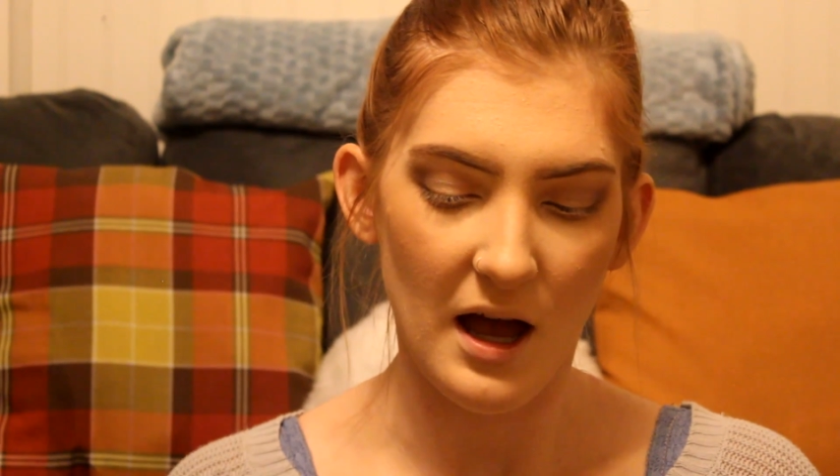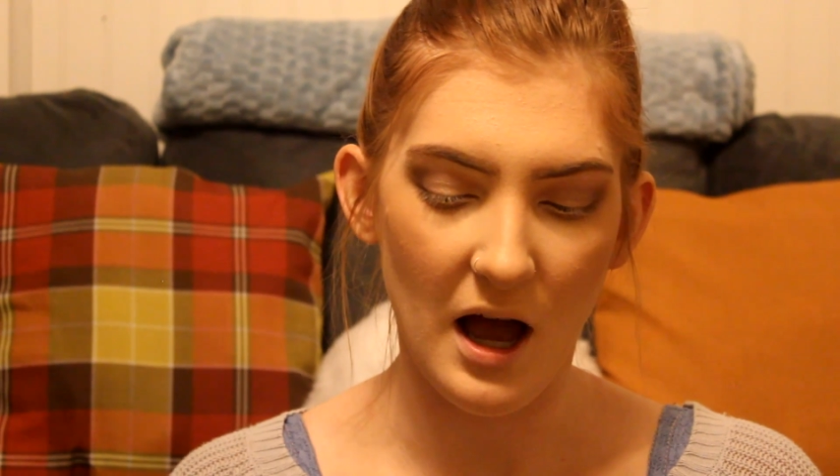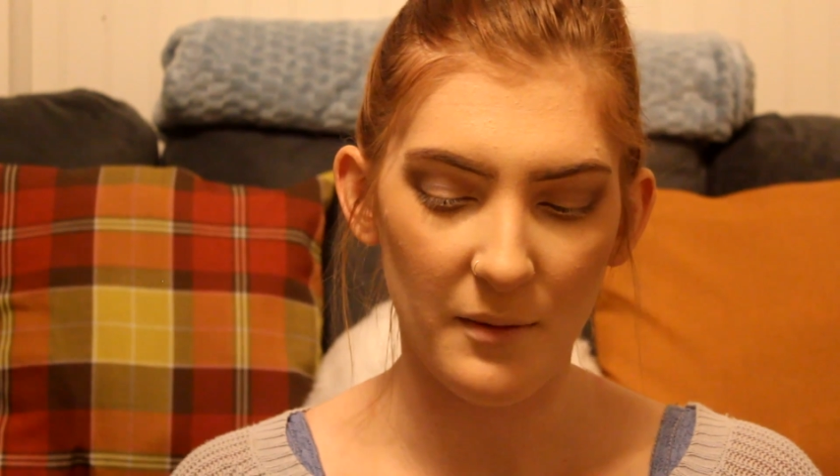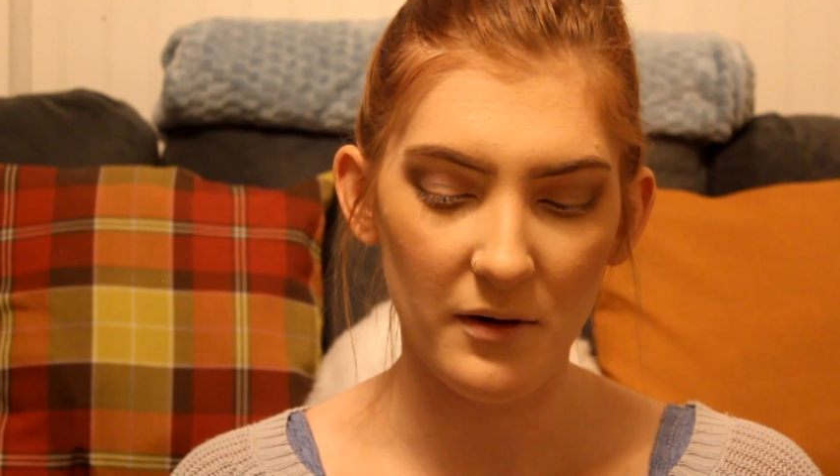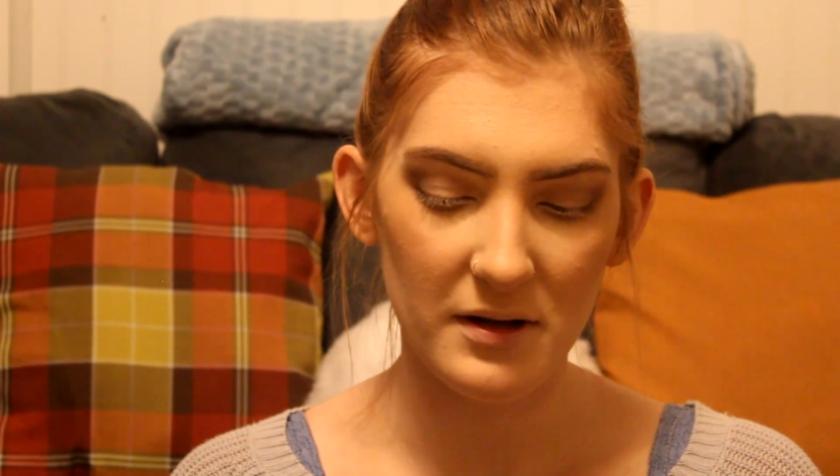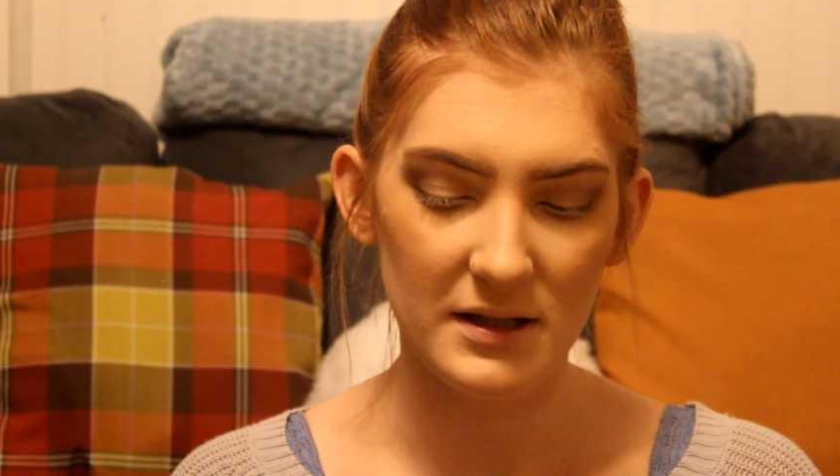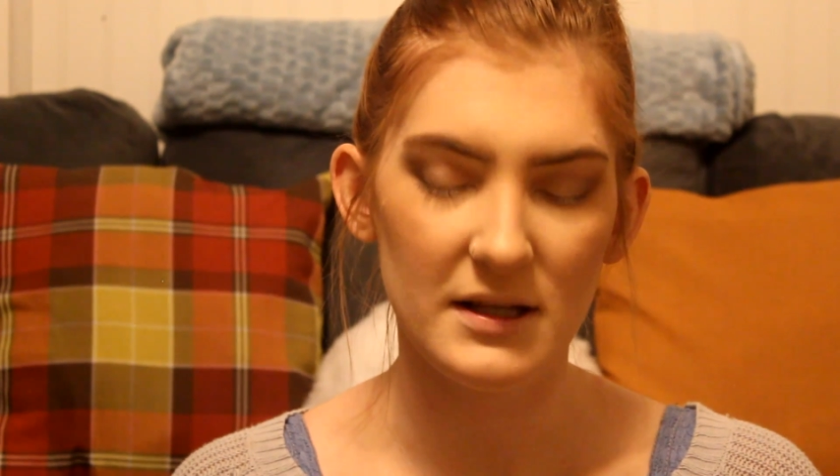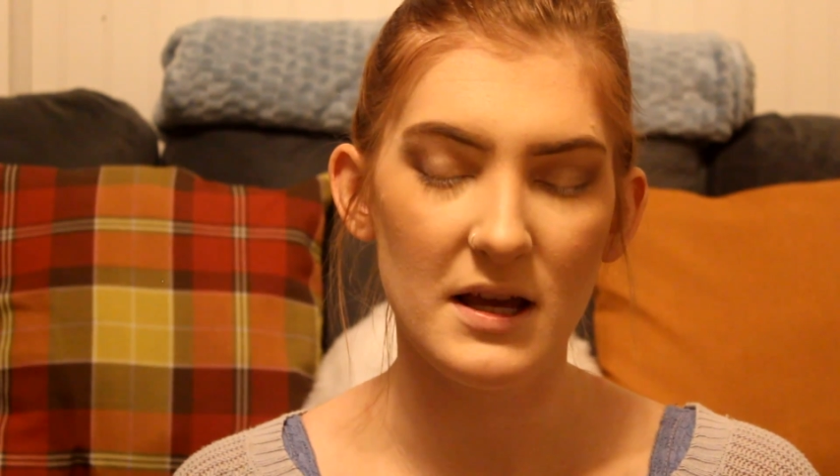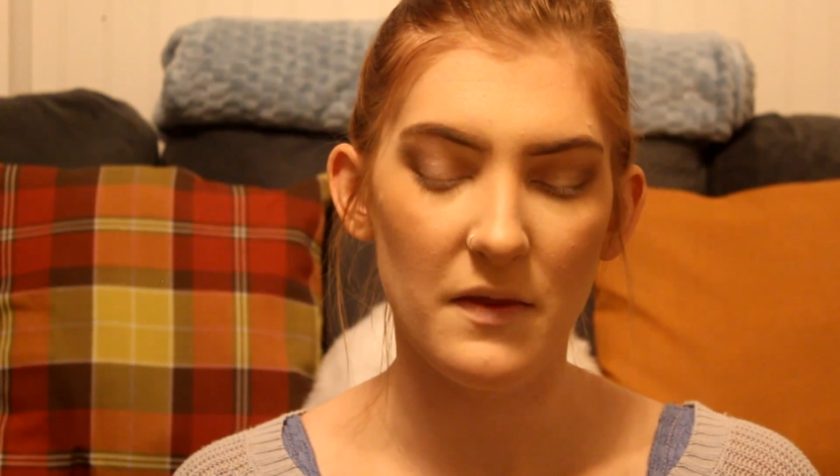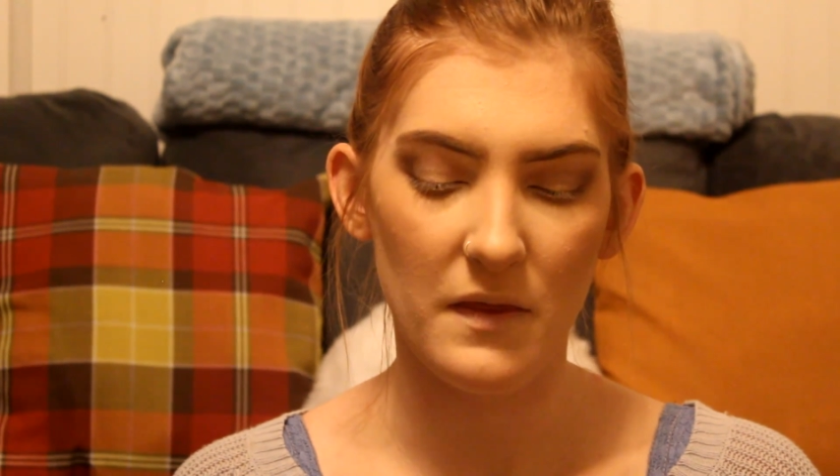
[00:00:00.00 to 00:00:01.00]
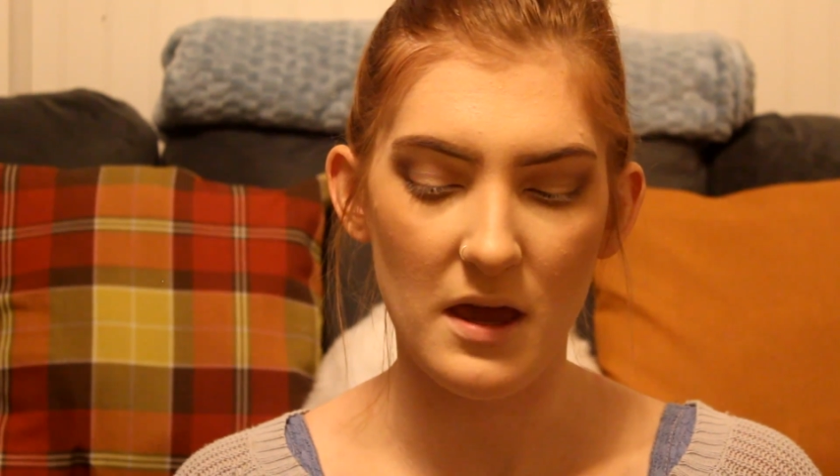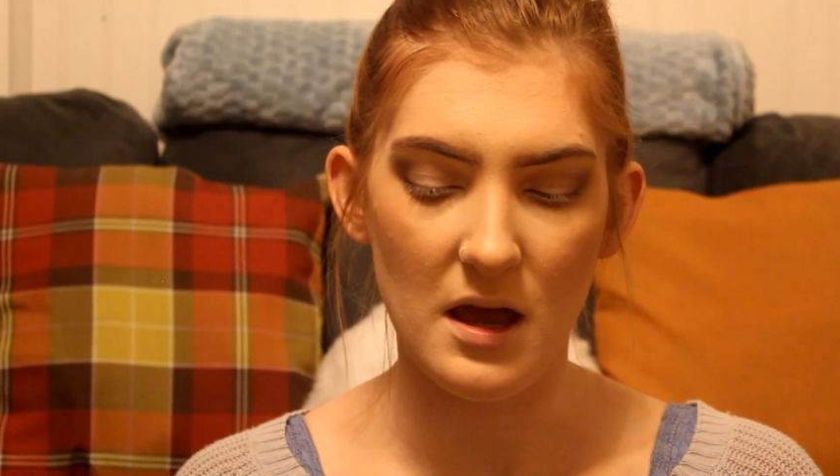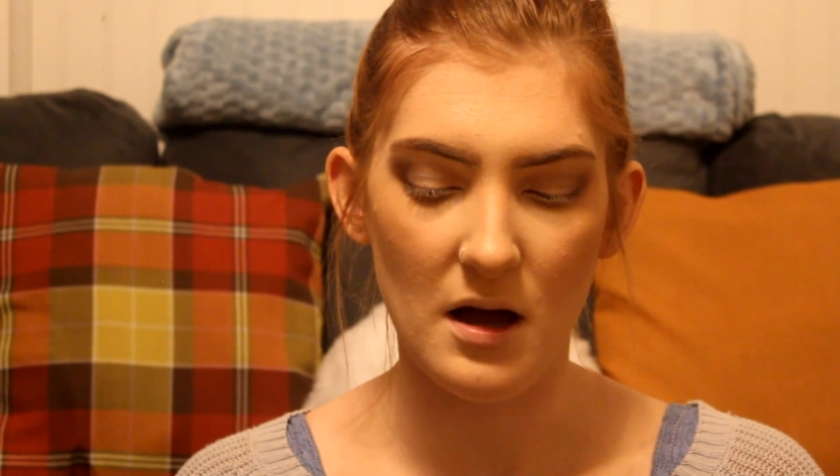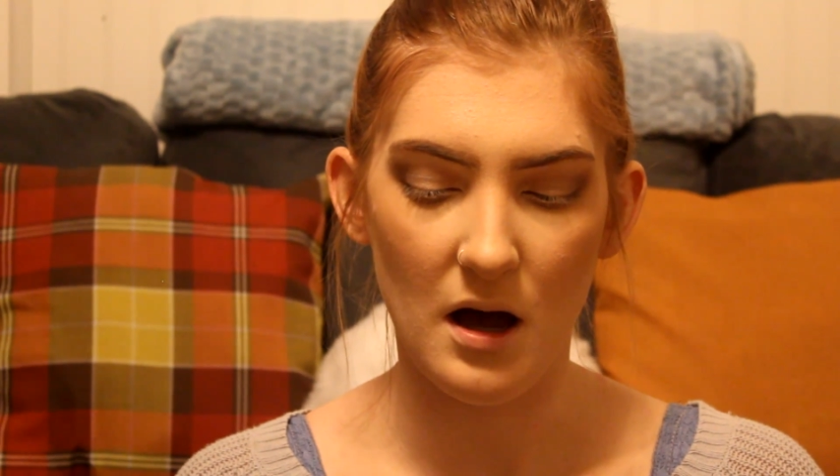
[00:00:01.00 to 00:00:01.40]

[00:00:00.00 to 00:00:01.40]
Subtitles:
I'm going to take the